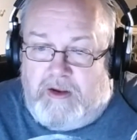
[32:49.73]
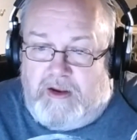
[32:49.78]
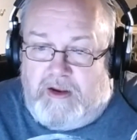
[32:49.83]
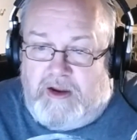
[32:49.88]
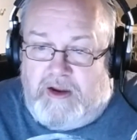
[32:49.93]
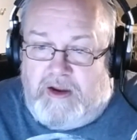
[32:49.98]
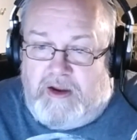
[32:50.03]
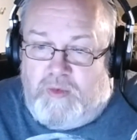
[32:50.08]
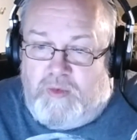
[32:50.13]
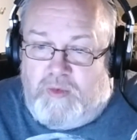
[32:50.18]

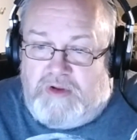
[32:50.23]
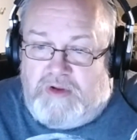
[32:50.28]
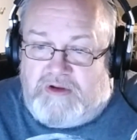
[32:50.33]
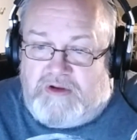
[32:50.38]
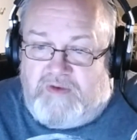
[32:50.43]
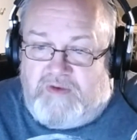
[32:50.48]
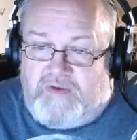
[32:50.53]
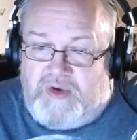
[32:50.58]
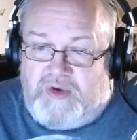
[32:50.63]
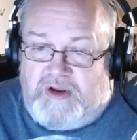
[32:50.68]
Will
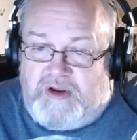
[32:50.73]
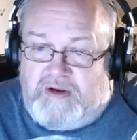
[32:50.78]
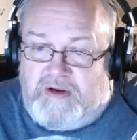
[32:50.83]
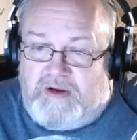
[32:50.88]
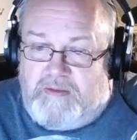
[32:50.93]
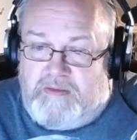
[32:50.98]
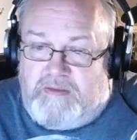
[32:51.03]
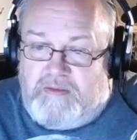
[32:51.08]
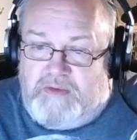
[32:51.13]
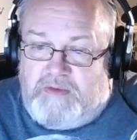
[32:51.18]

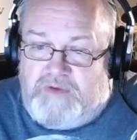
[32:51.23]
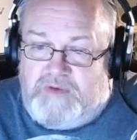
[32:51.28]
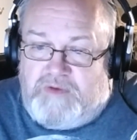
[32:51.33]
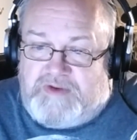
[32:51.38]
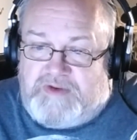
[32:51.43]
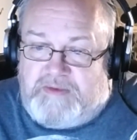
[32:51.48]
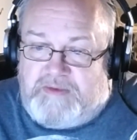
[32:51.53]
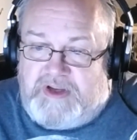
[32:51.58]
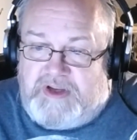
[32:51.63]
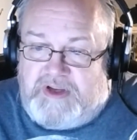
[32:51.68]
Corona move
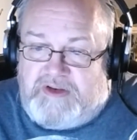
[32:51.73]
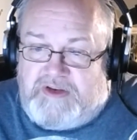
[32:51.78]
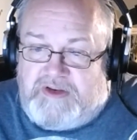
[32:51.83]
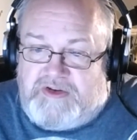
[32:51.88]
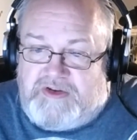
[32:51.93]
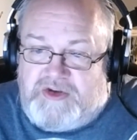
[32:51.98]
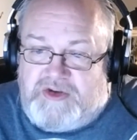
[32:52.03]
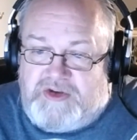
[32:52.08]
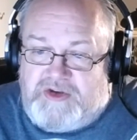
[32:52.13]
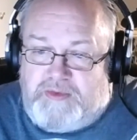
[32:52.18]
someday to
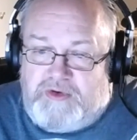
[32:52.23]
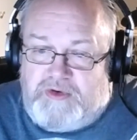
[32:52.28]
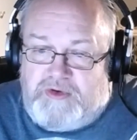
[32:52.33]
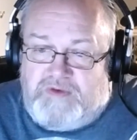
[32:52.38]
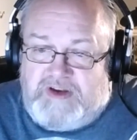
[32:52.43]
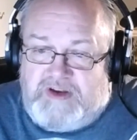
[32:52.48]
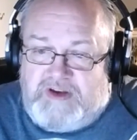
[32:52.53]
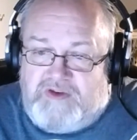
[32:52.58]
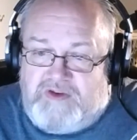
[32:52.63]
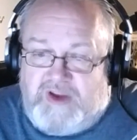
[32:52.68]
GPU
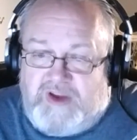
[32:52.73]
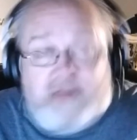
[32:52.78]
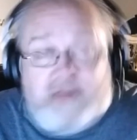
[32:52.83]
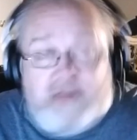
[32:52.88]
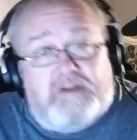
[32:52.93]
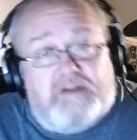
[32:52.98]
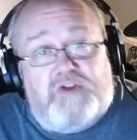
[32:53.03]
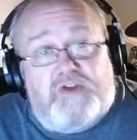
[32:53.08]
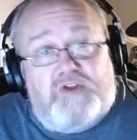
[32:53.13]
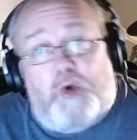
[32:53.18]
rendering?
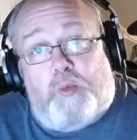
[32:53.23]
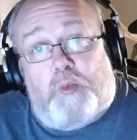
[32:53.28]
No.